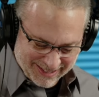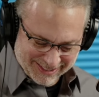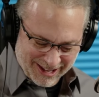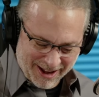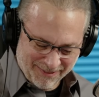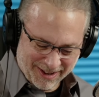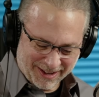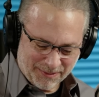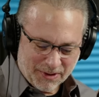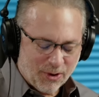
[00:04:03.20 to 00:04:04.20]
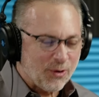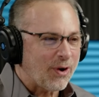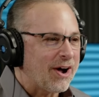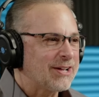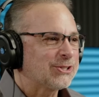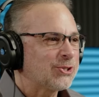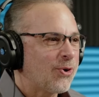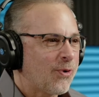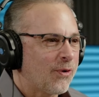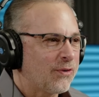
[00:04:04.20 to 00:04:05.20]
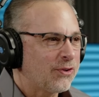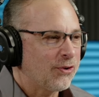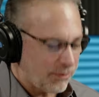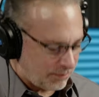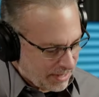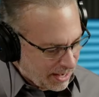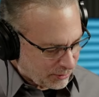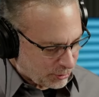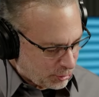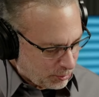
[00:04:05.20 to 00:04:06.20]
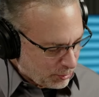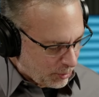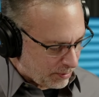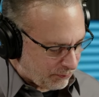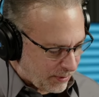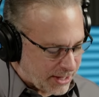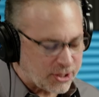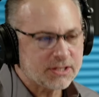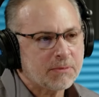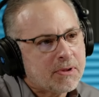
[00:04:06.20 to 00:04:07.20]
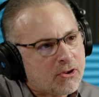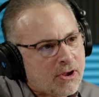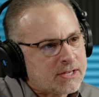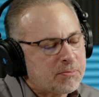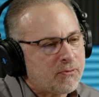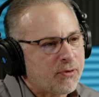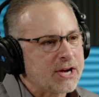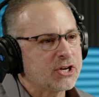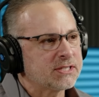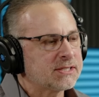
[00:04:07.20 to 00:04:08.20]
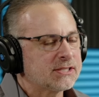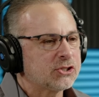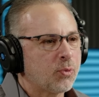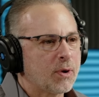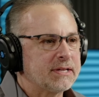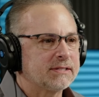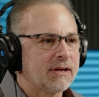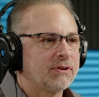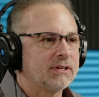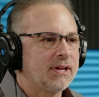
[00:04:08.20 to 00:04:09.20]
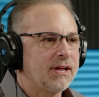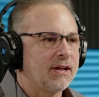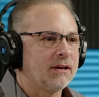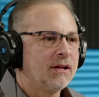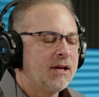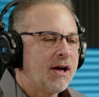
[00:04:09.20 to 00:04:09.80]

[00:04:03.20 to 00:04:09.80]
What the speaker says: is coming. So you're not too new in franchising. I mean, you guys have been franchising since 2017.